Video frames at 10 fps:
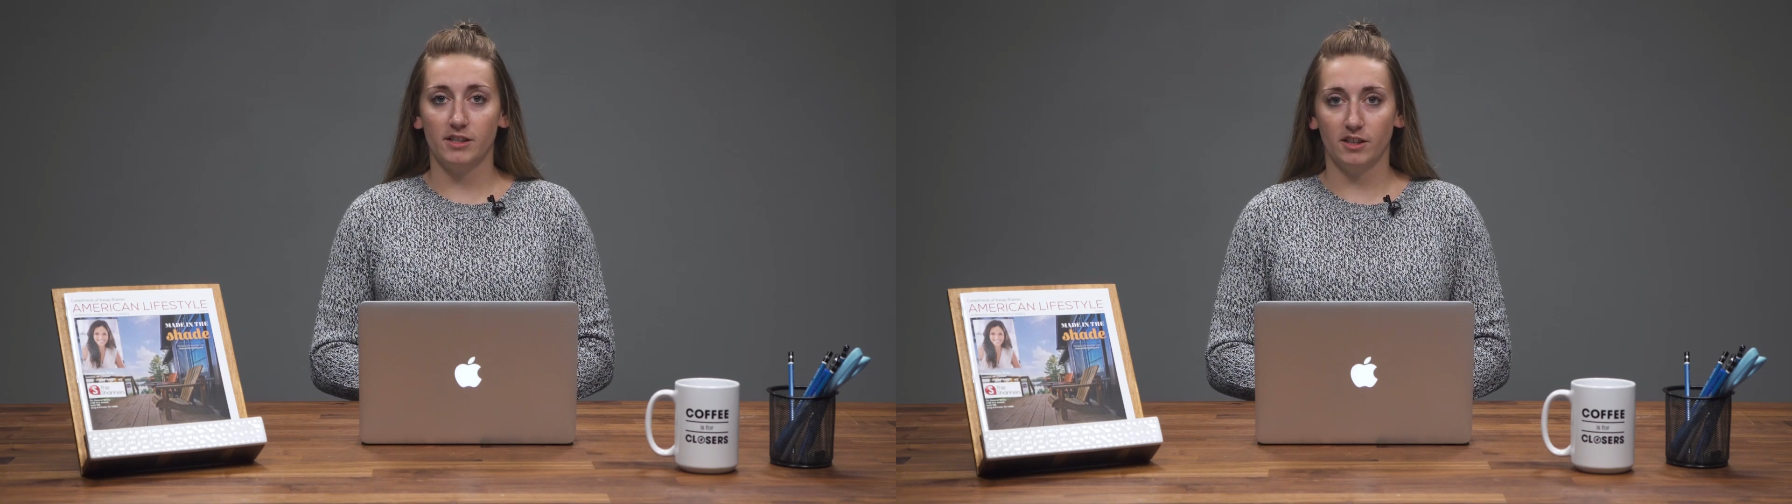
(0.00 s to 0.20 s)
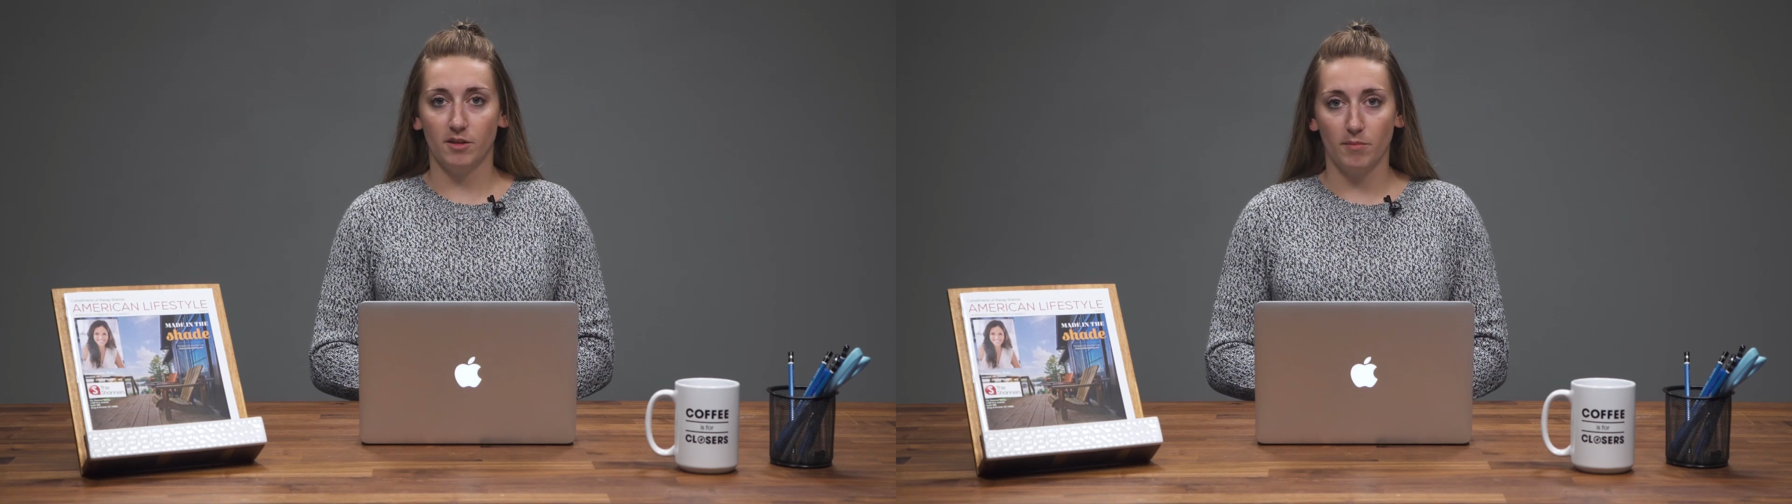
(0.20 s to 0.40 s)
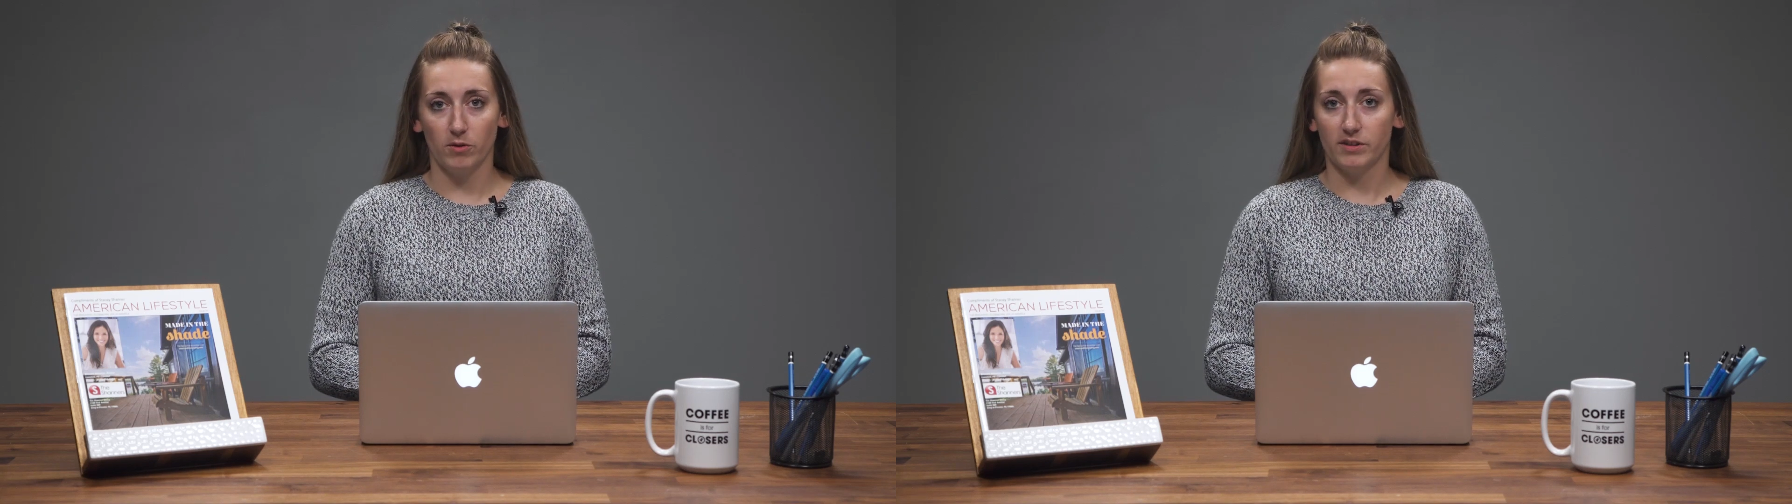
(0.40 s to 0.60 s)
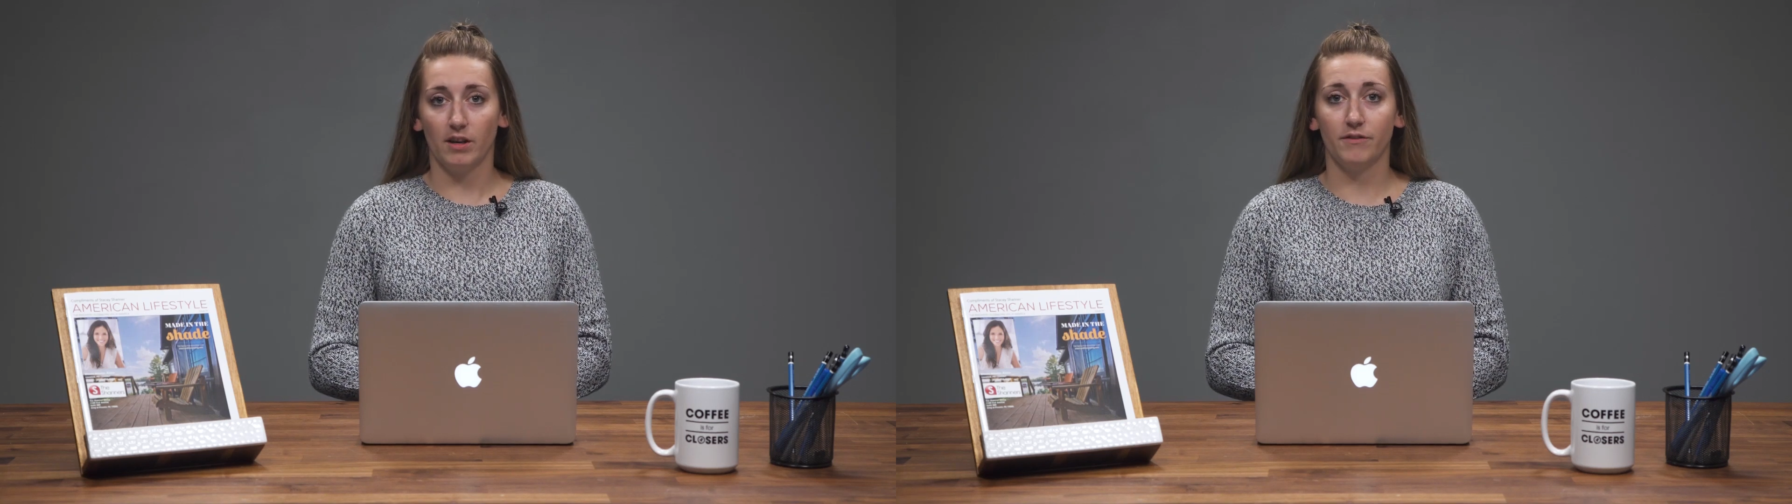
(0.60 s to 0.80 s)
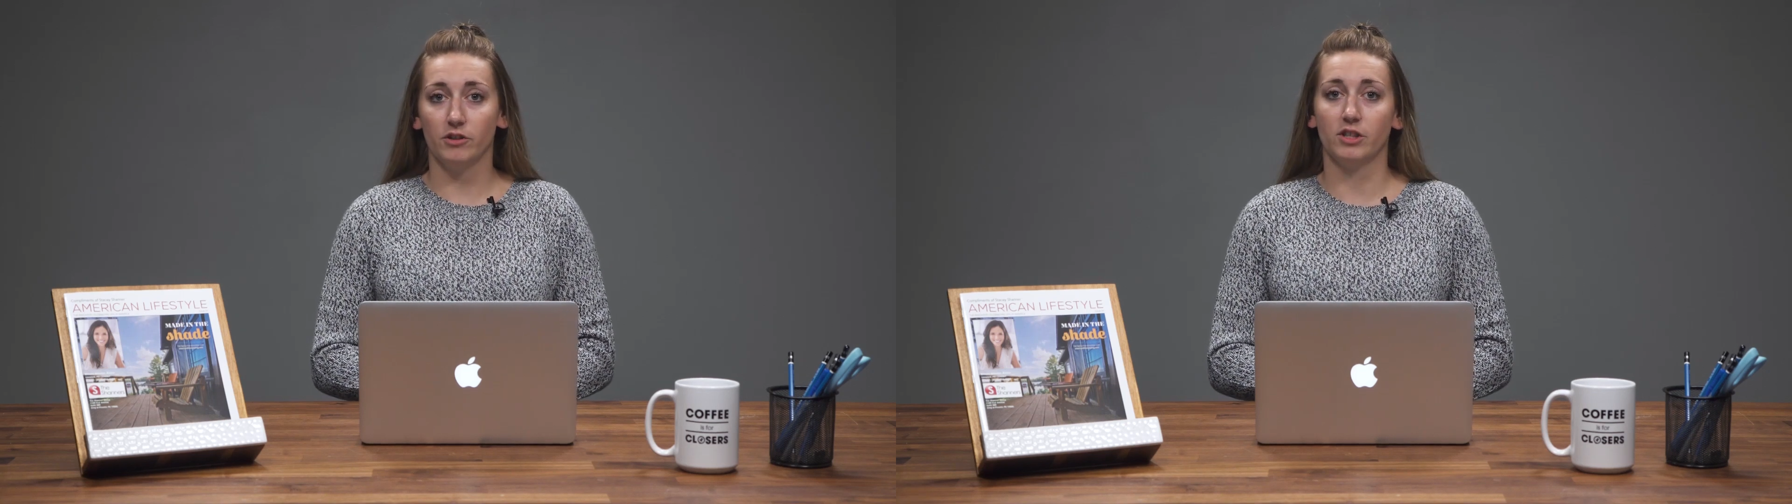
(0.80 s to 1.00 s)
to get the most
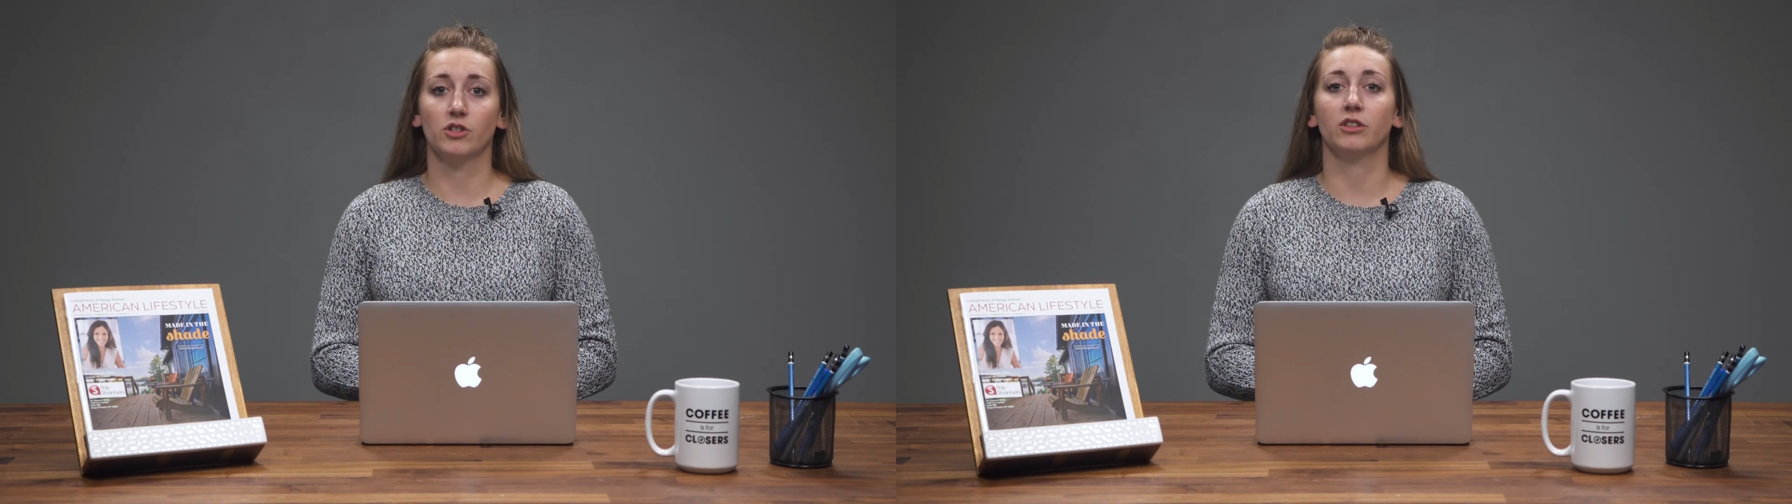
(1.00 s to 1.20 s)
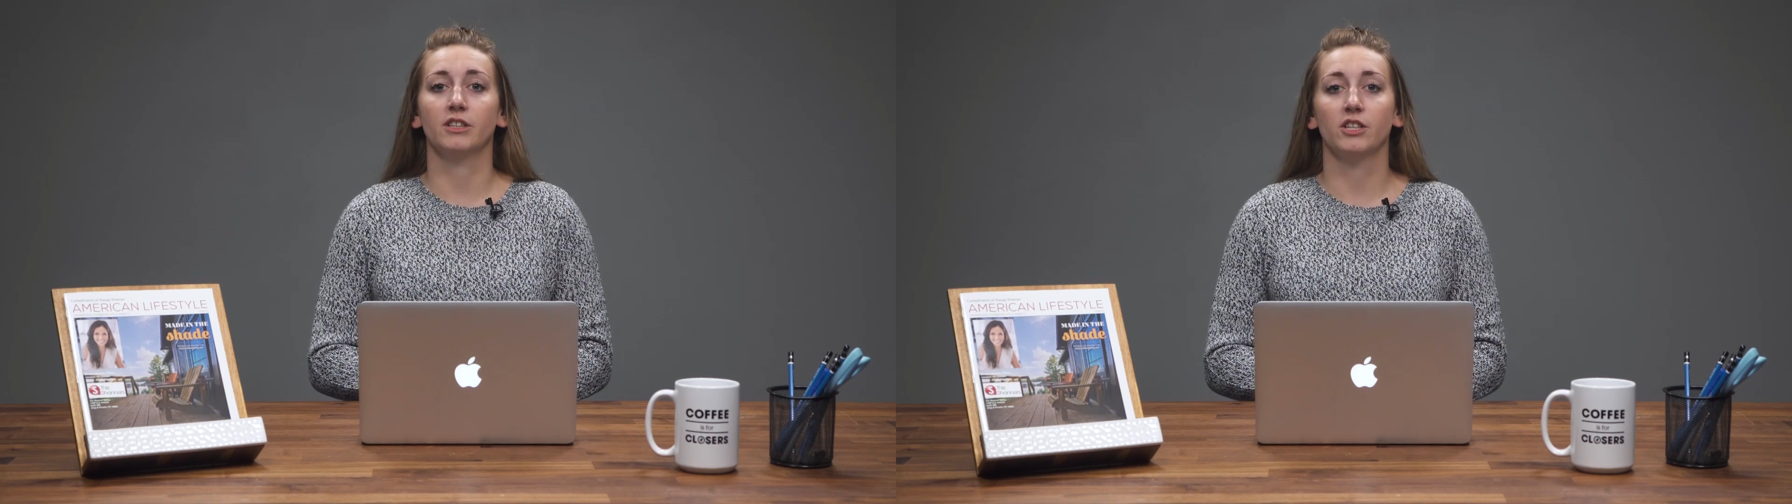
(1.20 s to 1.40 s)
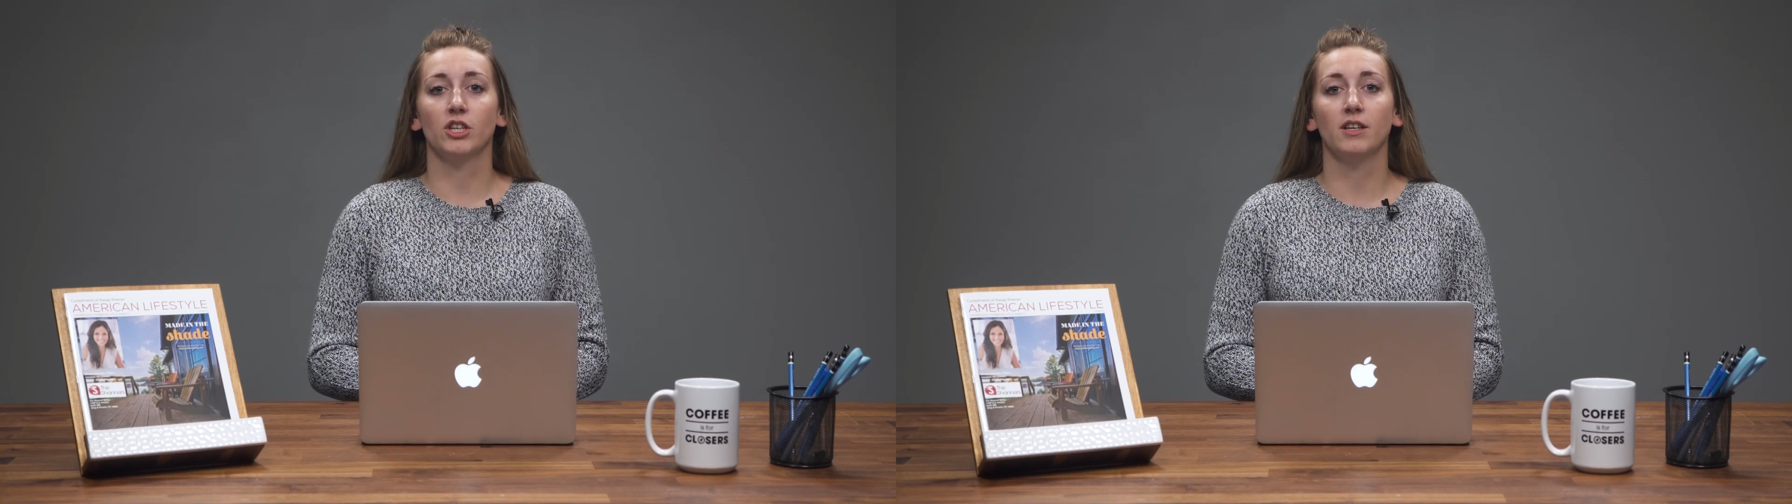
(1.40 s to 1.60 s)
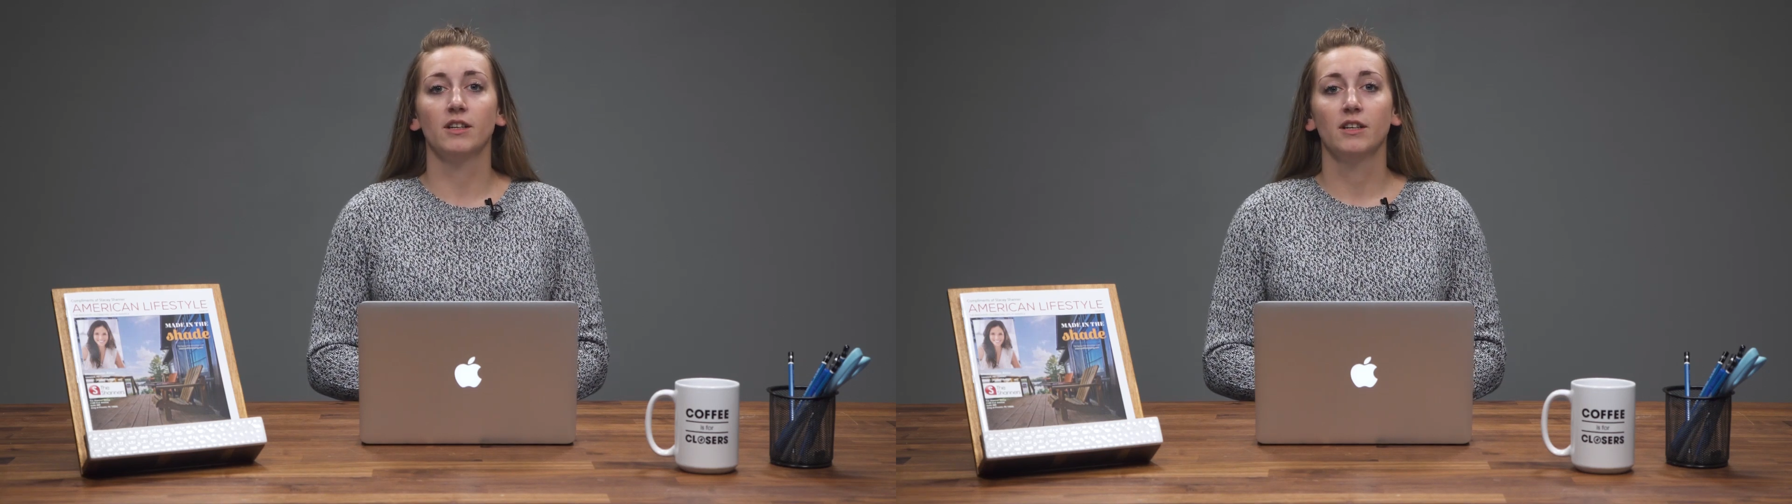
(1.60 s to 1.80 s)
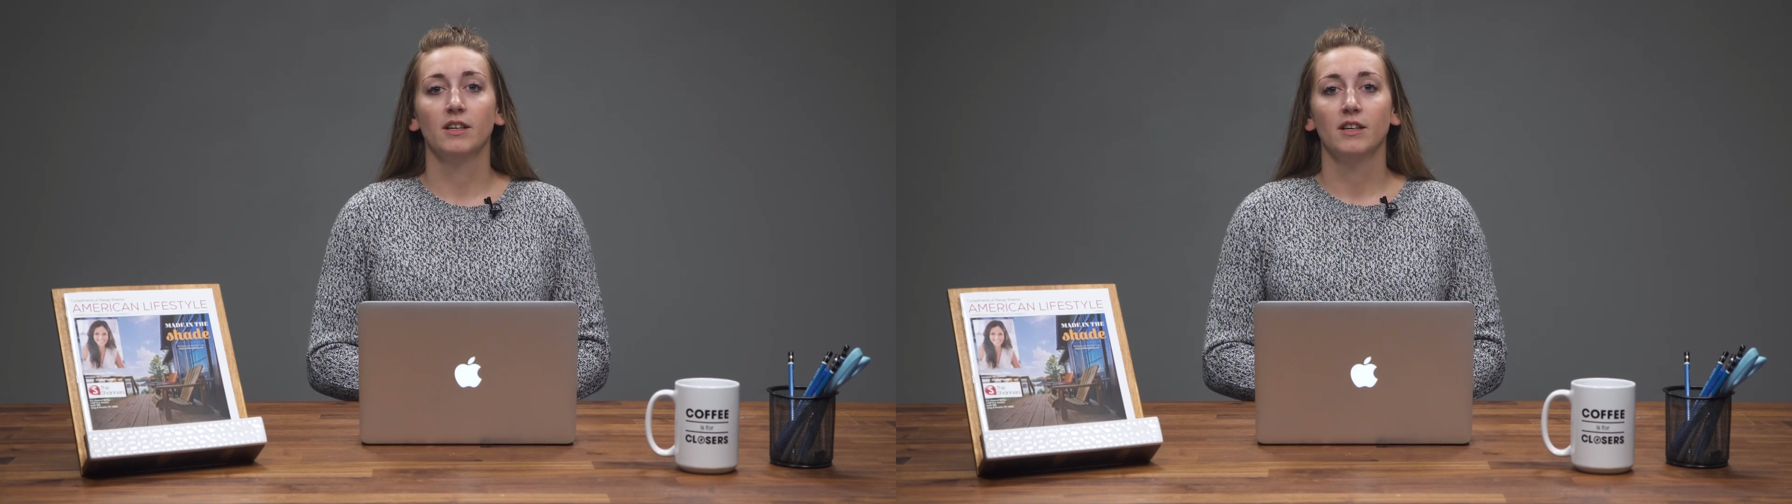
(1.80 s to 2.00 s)
out of your digital edition?